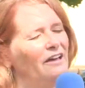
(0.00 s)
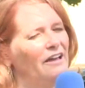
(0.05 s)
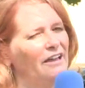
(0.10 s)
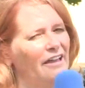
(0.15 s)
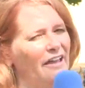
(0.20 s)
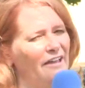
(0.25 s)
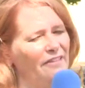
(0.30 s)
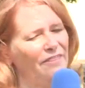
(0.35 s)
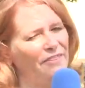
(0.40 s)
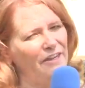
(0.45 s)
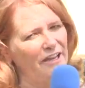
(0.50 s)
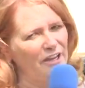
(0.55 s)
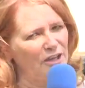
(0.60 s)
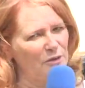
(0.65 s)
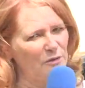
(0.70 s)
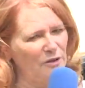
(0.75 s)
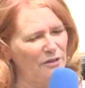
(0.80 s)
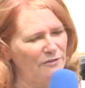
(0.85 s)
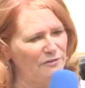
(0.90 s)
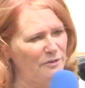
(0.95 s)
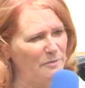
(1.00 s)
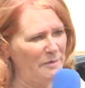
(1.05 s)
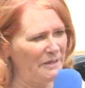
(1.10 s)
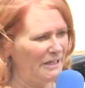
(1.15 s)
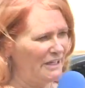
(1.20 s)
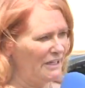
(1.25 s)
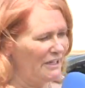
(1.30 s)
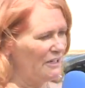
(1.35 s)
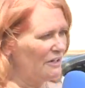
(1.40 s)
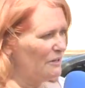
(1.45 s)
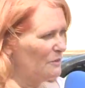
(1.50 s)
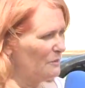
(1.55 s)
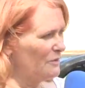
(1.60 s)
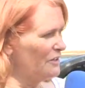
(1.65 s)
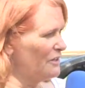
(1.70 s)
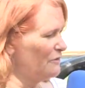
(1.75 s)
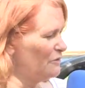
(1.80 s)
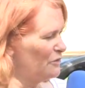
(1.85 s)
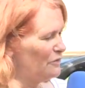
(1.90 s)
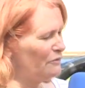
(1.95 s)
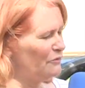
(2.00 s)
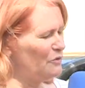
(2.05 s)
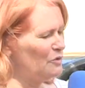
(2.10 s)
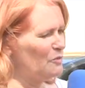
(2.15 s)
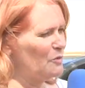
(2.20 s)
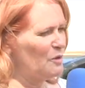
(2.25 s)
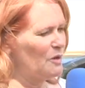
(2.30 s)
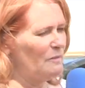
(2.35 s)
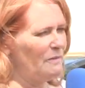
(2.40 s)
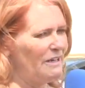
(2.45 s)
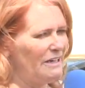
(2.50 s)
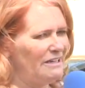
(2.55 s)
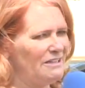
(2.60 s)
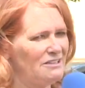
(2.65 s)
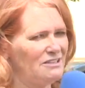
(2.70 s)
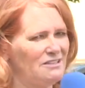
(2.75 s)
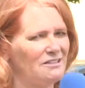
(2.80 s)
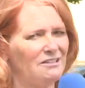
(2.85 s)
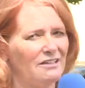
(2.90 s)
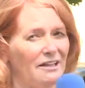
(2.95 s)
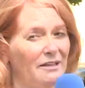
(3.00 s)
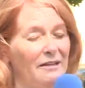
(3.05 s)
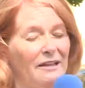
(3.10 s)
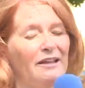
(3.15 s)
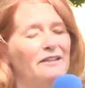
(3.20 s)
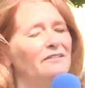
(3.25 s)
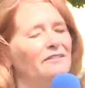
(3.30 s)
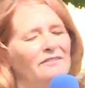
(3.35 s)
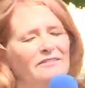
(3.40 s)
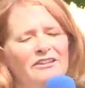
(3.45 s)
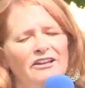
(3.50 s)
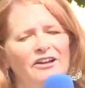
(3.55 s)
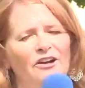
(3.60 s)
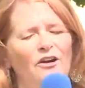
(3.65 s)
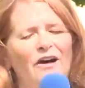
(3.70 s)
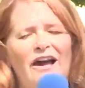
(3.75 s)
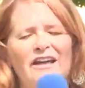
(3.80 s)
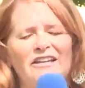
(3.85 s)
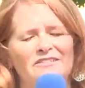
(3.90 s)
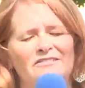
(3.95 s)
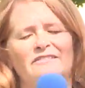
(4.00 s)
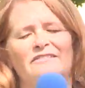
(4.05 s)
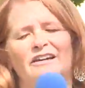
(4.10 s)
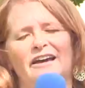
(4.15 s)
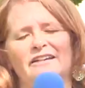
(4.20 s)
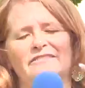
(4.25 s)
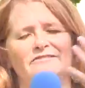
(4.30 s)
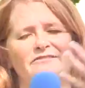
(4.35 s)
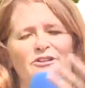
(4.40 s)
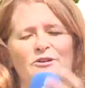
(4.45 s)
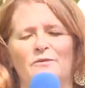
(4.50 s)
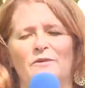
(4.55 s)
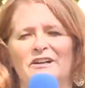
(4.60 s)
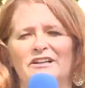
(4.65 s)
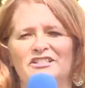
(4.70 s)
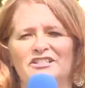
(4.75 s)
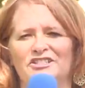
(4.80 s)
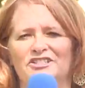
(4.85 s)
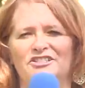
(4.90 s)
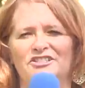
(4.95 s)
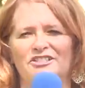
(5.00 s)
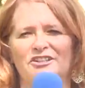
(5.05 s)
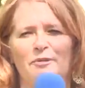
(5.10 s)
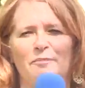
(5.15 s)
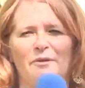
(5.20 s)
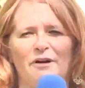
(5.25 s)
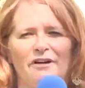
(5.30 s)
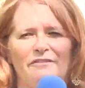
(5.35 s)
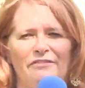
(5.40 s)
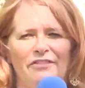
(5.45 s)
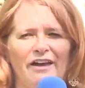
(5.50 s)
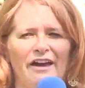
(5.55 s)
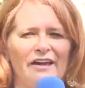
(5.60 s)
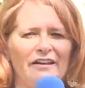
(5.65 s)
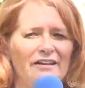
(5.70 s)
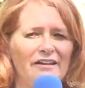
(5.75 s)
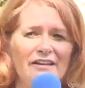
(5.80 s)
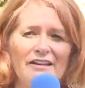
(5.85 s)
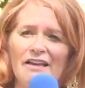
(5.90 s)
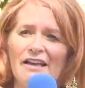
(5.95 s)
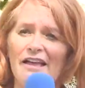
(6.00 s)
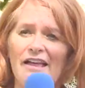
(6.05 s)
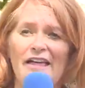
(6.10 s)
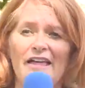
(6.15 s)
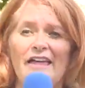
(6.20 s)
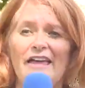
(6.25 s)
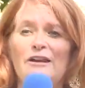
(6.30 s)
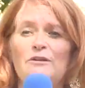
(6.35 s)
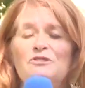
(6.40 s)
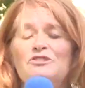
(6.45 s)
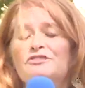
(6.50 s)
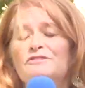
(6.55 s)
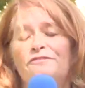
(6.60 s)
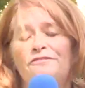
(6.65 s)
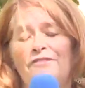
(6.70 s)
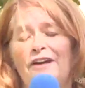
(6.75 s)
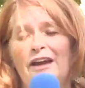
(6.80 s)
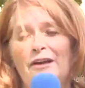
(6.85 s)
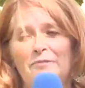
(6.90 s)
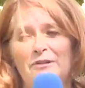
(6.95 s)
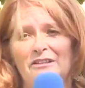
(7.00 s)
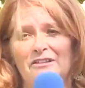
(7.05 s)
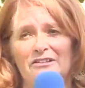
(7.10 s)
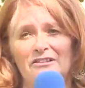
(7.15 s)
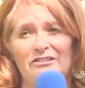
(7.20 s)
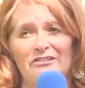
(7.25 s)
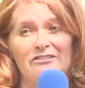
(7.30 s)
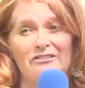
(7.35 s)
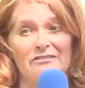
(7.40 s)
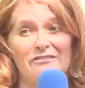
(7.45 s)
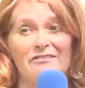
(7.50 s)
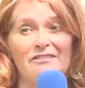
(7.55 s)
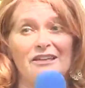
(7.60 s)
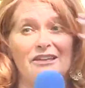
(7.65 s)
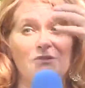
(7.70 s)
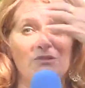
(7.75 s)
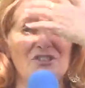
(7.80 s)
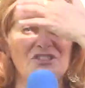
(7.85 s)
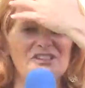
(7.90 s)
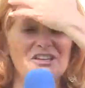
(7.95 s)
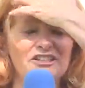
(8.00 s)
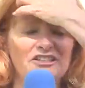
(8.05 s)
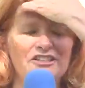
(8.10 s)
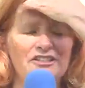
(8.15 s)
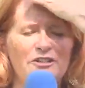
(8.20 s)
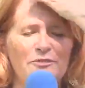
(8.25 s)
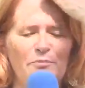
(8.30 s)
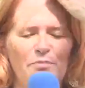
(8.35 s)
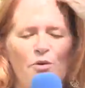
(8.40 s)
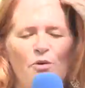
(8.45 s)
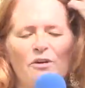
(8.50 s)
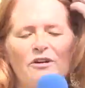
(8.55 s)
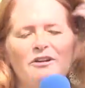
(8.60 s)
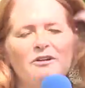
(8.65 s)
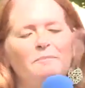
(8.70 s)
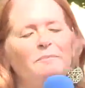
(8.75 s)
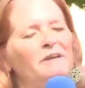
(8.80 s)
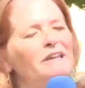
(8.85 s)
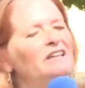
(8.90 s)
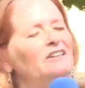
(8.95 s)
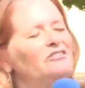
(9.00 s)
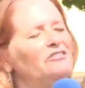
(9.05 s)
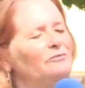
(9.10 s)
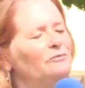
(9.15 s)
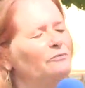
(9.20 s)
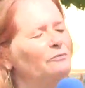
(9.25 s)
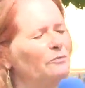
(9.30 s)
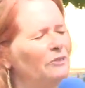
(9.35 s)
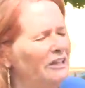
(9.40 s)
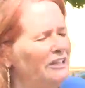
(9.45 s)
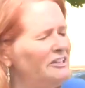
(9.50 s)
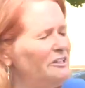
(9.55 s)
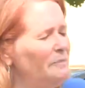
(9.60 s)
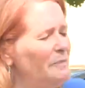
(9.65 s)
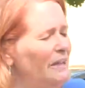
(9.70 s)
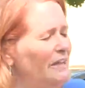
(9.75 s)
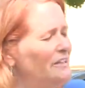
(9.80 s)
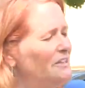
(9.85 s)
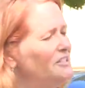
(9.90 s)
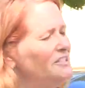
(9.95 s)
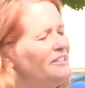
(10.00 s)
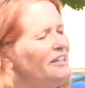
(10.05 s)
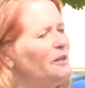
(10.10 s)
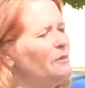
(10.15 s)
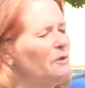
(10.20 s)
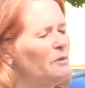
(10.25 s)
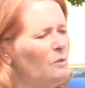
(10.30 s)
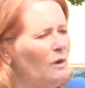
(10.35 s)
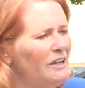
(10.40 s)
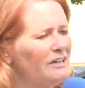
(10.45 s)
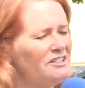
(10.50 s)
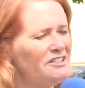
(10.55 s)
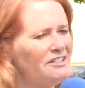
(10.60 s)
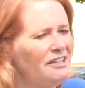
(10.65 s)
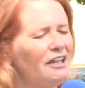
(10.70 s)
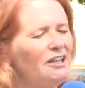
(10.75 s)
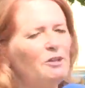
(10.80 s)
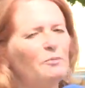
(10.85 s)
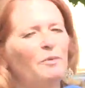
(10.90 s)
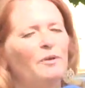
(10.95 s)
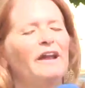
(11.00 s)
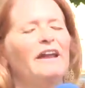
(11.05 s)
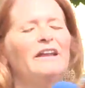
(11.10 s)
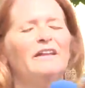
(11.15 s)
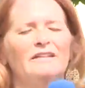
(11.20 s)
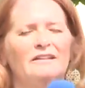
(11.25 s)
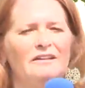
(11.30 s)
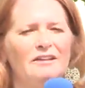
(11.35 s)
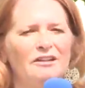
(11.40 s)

again, thank you all for being here. We'll give you a few more minutes. And you know, I don't want to just jump off that. It was a fabulous, it was such an important piece. Independence Day, we want to celebrate